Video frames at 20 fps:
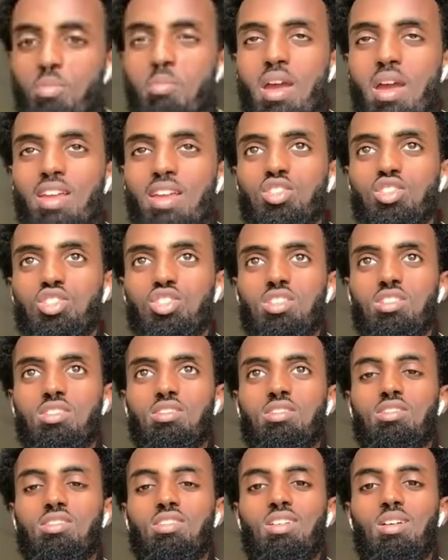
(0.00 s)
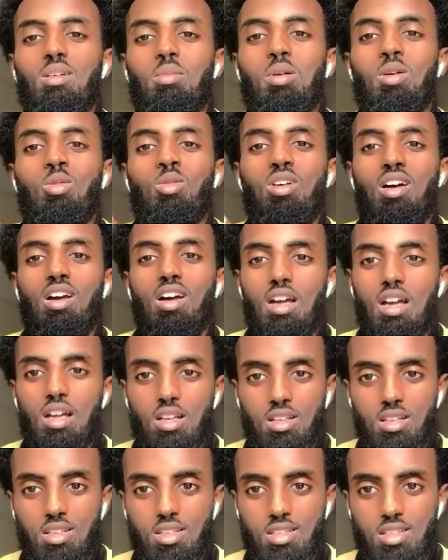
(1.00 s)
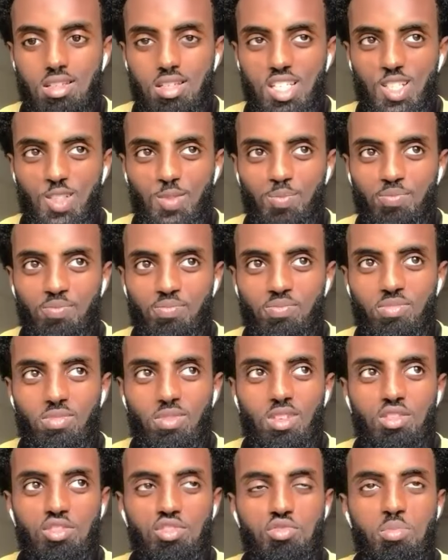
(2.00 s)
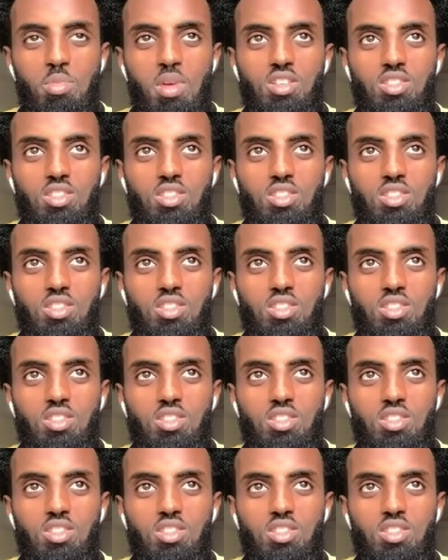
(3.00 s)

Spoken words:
mentioned about hacks. You've mm-hmm.